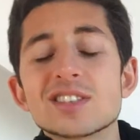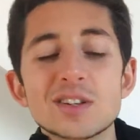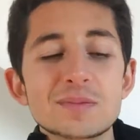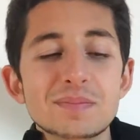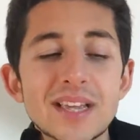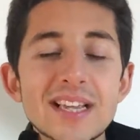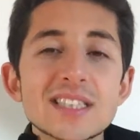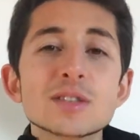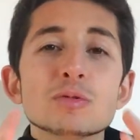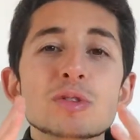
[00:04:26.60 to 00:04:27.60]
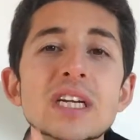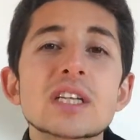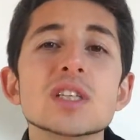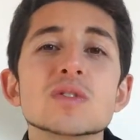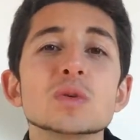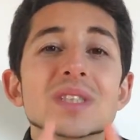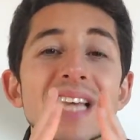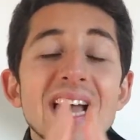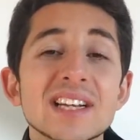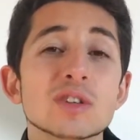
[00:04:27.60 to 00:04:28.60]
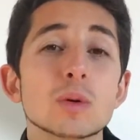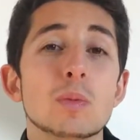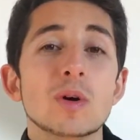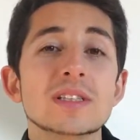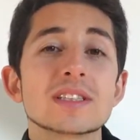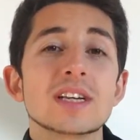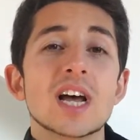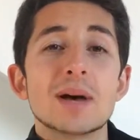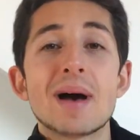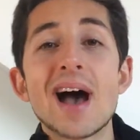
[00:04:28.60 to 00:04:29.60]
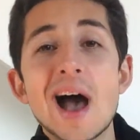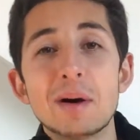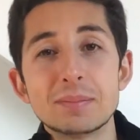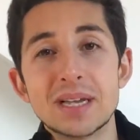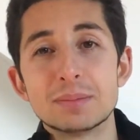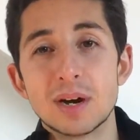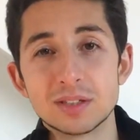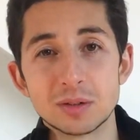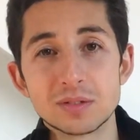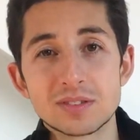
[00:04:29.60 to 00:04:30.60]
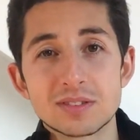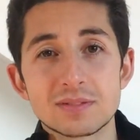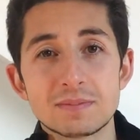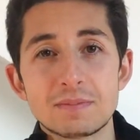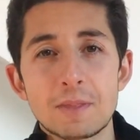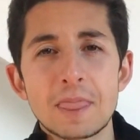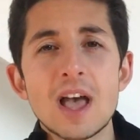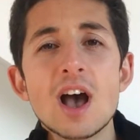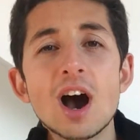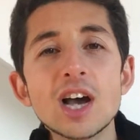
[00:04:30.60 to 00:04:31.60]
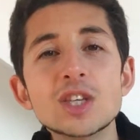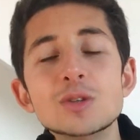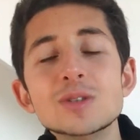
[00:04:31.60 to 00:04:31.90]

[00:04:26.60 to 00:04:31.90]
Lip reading: So here's a really useful technical point about how I made my notes. I